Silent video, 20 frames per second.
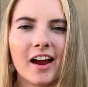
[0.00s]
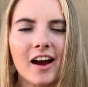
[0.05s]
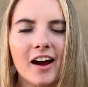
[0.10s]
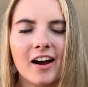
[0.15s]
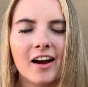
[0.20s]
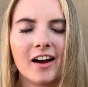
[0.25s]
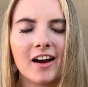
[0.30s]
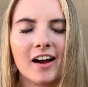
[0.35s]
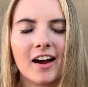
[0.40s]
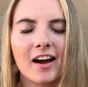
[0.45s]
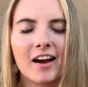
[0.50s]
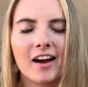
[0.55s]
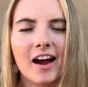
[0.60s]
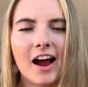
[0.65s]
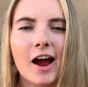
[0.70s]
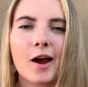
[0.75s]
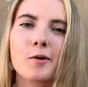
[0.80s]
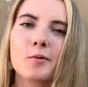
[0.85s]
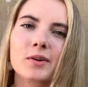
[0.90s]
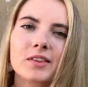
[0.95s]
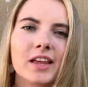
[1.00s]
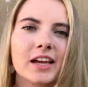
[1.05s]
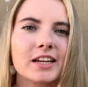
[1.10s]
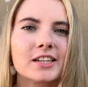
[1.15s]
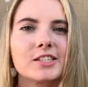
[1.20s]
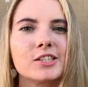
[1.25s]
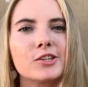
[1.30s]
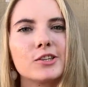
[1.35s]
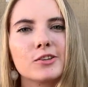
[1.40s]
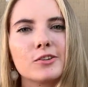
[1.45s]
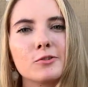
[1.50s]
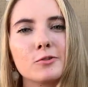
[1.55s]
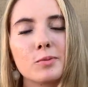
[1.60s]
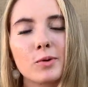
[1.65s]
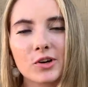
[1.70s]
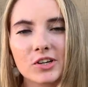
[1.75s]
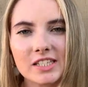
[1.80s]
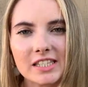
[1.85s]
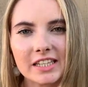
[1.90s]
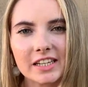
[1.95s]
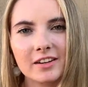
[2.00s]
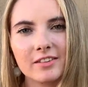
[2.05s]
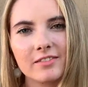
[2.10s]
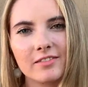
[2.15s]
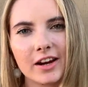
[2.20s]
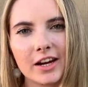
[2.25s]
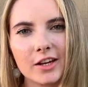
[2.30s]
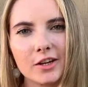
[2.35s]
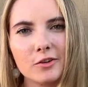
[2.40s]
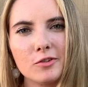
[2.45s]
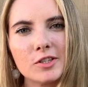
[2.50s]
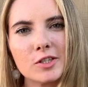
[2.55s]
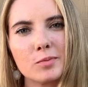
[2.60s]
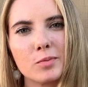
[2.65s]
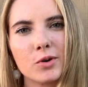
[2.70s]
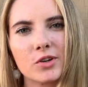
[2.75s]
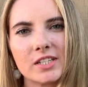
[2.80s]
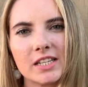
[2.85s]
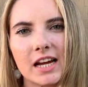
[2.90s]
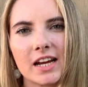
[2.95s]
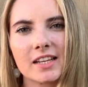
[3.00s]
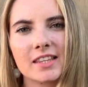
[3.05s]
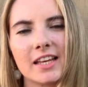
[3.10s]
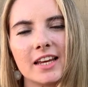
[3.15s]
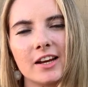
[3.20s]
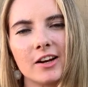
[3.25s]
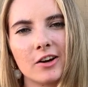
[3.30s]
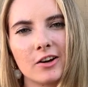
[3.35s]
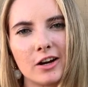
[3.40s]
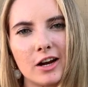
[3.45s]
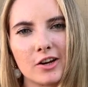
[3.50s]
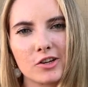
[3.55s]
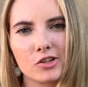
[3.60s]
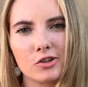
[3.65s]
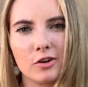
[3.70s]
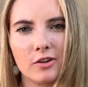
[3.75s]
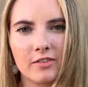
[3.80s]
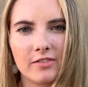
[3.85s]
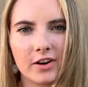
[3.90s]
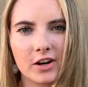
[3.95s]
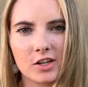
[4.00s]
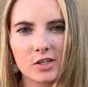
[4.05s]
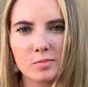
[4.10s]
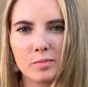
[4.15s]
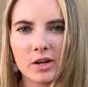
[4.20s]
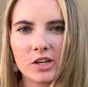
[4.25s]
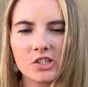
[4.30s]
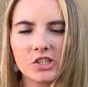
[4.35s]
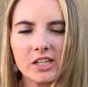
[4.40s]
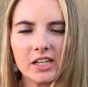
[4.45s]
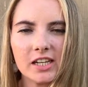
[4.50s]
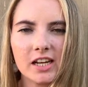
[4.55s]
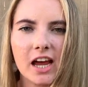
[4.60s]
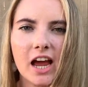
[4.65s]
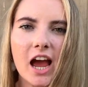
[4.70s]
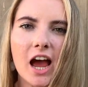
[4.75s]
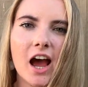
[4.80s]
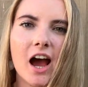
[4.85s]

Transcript: Uh, I would like to personally invite you to protect the international affairs budget.